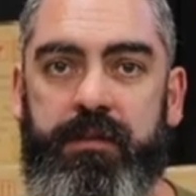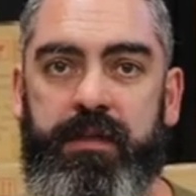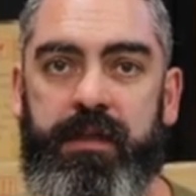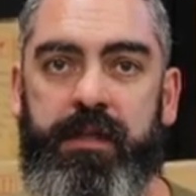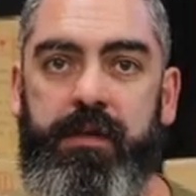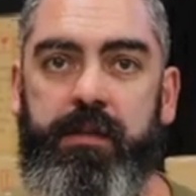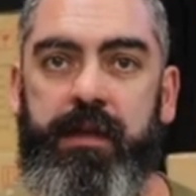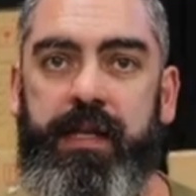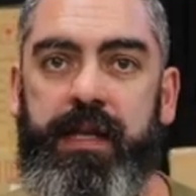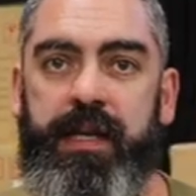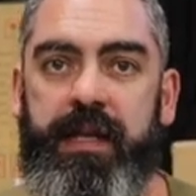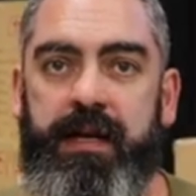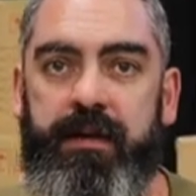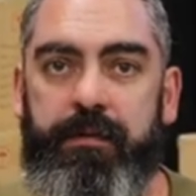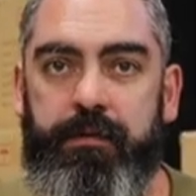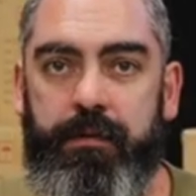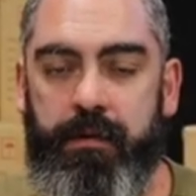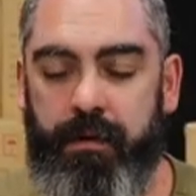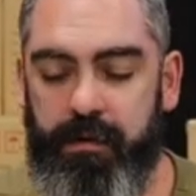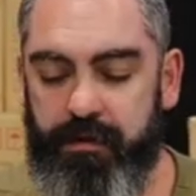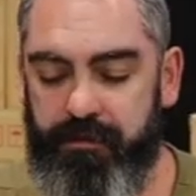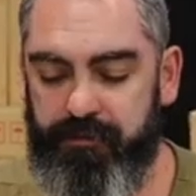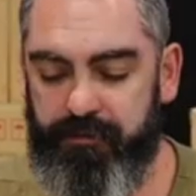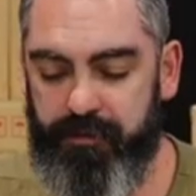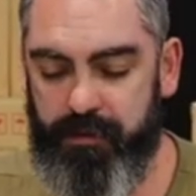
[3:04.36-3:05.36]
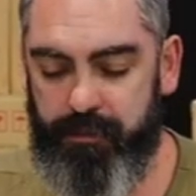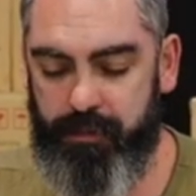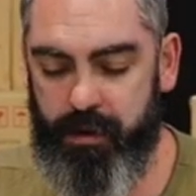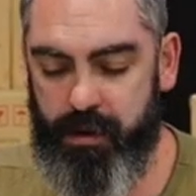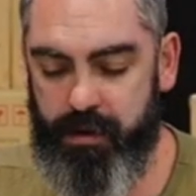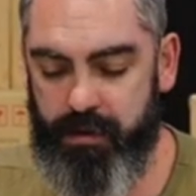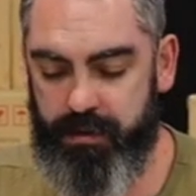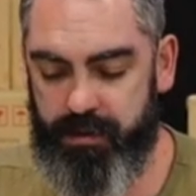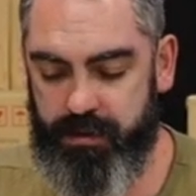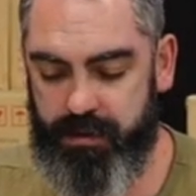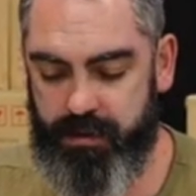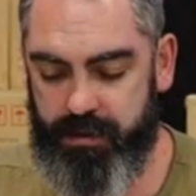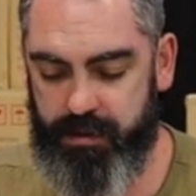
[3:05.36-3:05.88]
that you get out of the
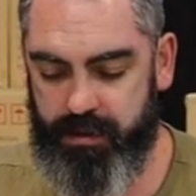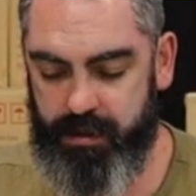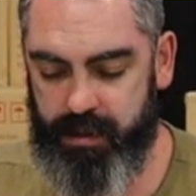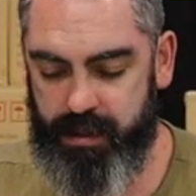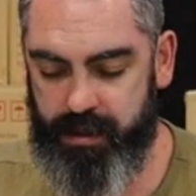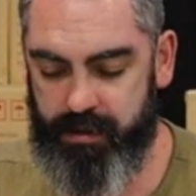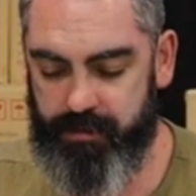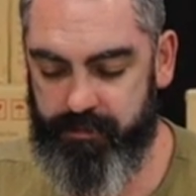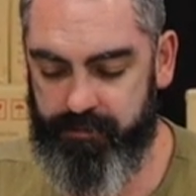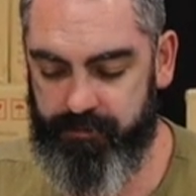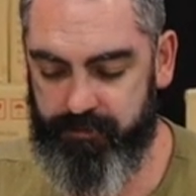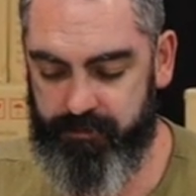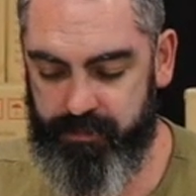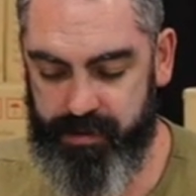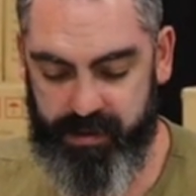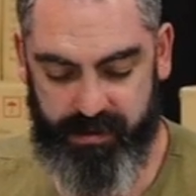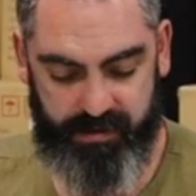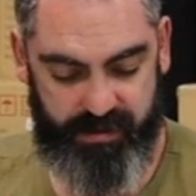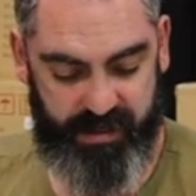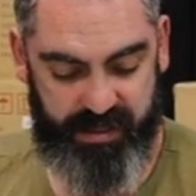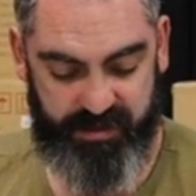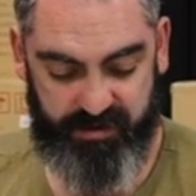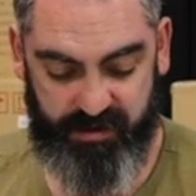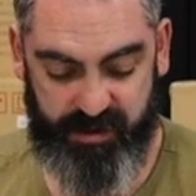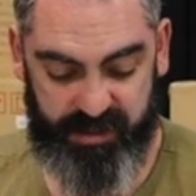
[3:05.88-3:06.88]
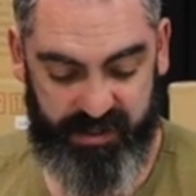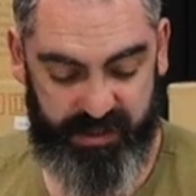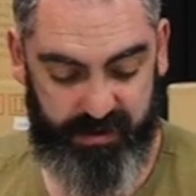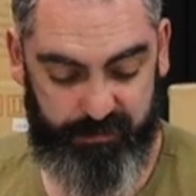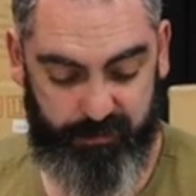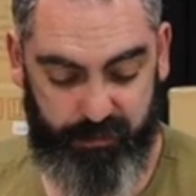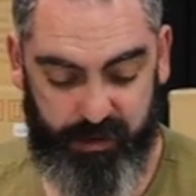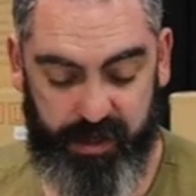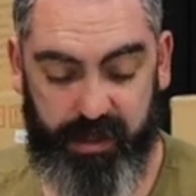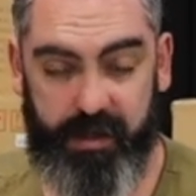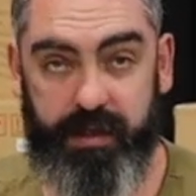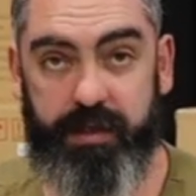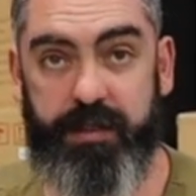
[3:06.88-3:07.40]
box, but these are actually
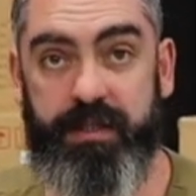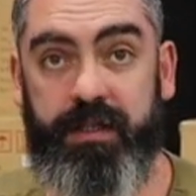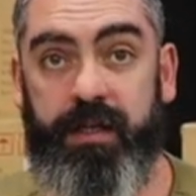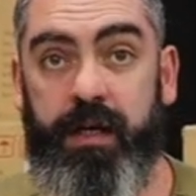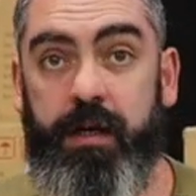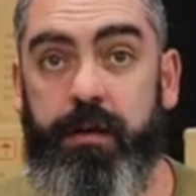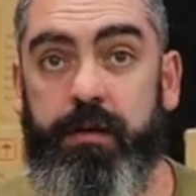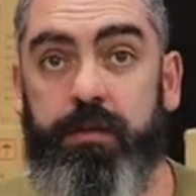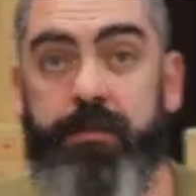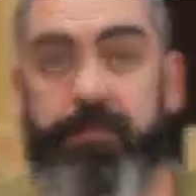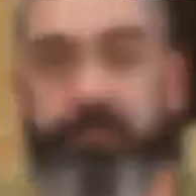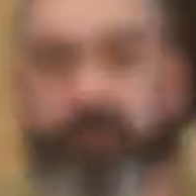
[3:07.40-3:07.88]
pretty good to go.